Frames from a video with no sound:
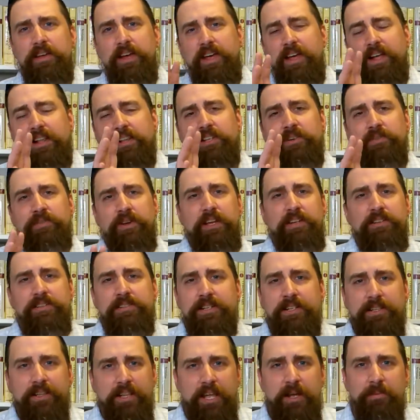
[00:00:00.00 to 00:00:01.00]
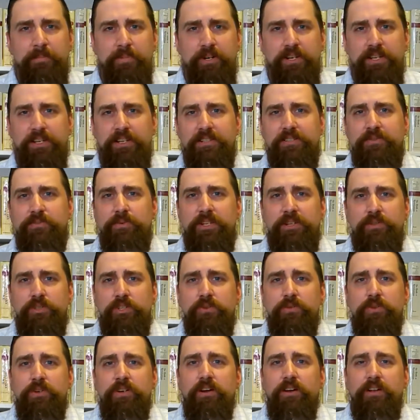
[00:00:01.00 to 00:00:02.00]
elevate celebrities. We
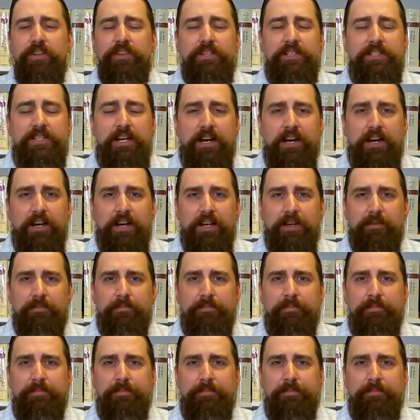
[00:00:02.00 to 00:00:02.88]
do it all the time.